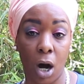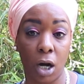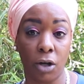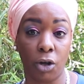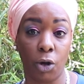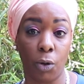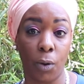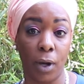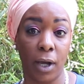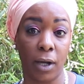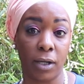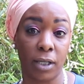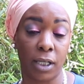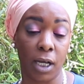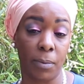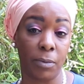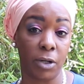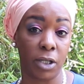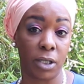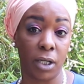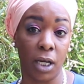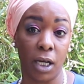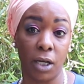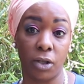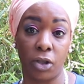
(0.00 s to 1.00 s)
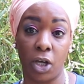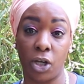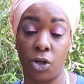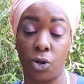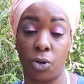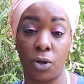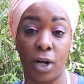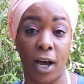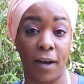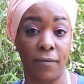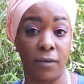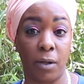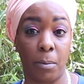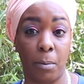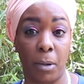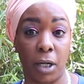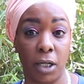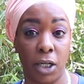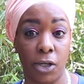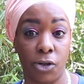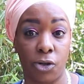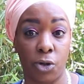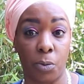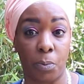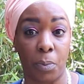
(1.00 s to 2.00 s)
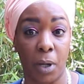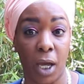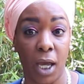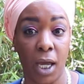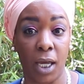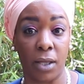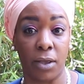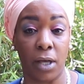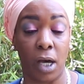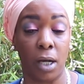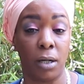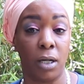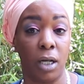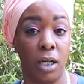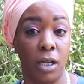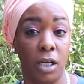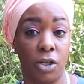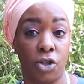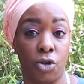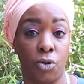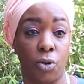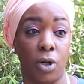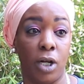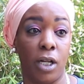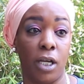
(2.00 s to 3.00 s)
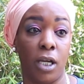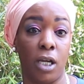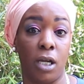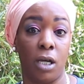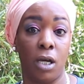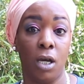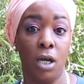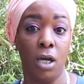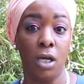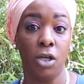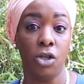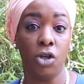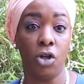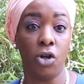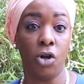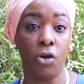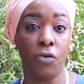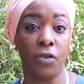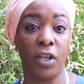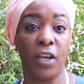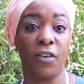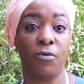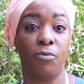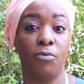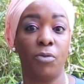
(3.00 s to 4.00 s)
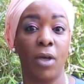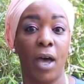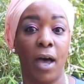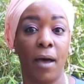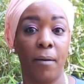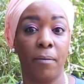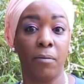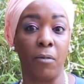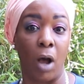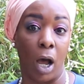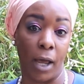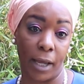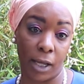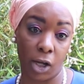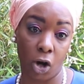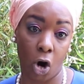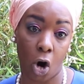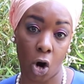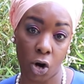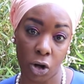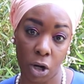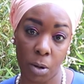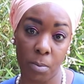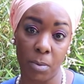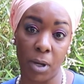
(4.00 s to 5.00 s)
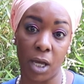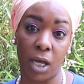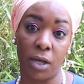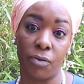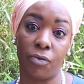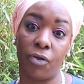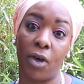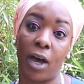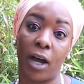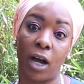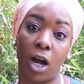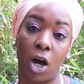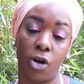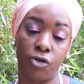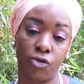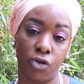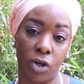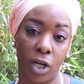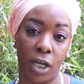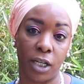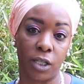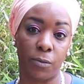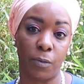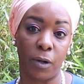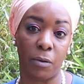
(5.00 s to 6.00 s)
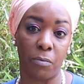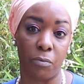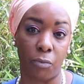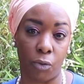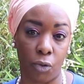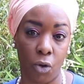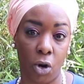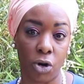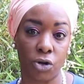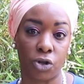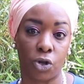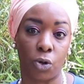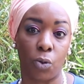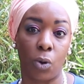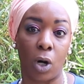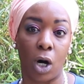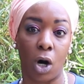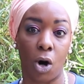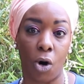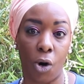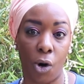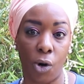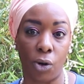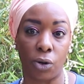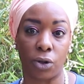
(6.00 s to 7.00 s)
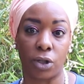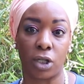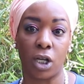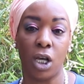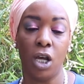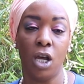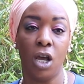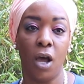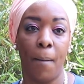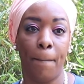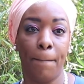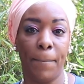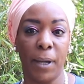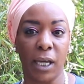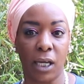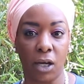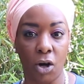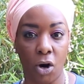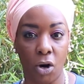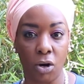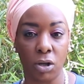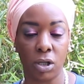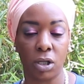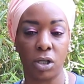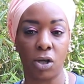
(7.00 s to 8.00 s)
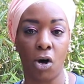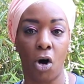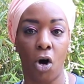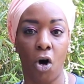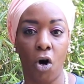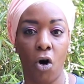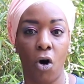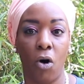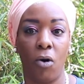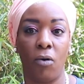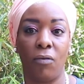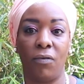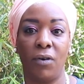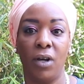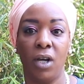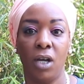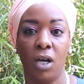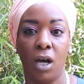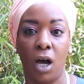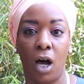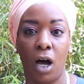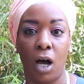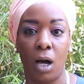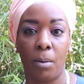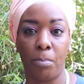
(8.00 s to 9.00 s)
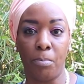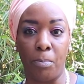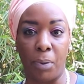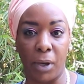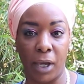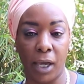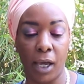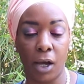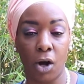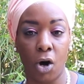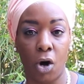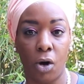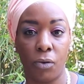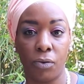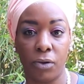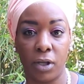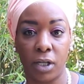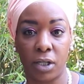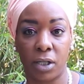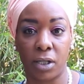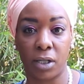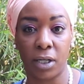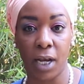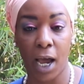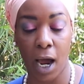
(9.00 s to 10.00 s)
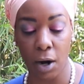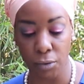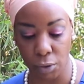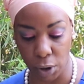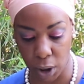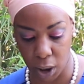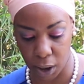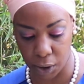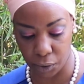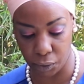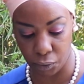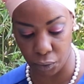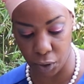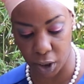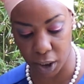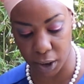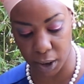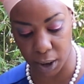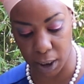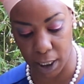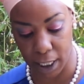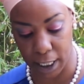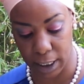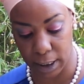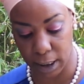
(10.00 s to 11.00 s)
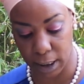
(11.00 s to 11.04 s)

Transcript: arguing. Some are saying they don't have the money to pay. They're literally, their economy, their country has been brought to a halt because of being on this terror list.